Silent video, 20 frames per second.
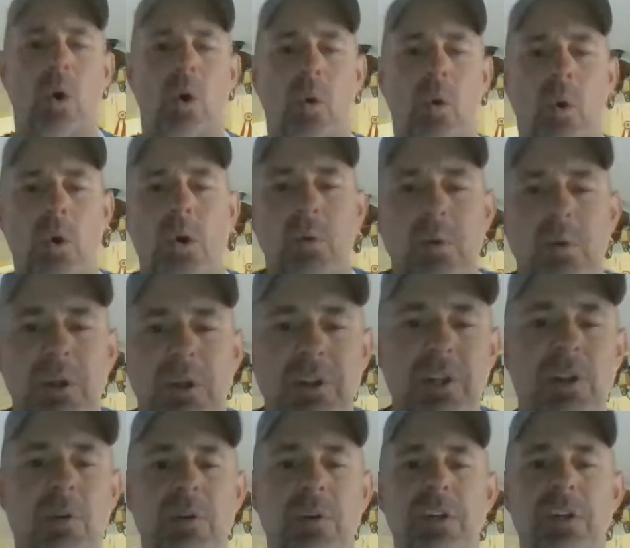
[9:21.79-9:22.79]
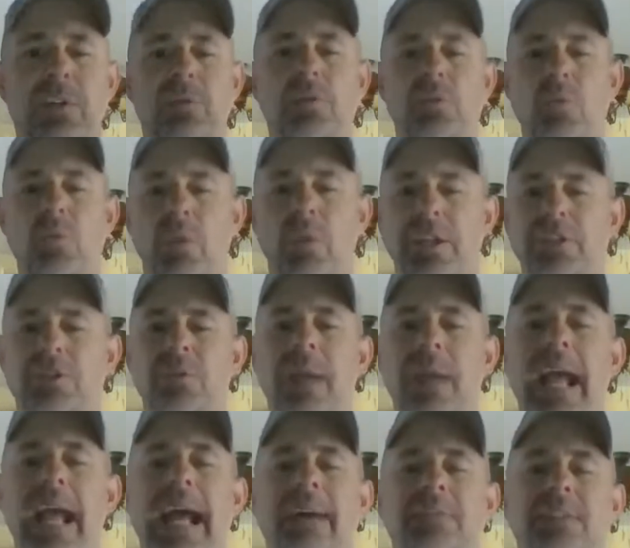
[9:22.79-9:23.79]
or where they're going to
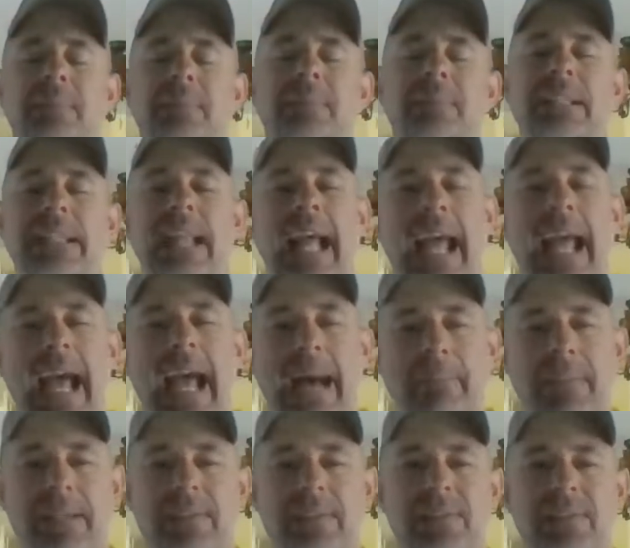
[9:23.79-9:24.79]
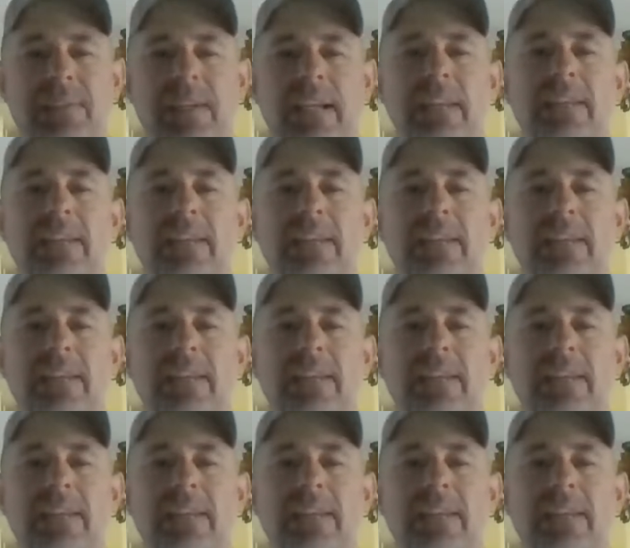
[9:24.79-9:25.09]
have something that happens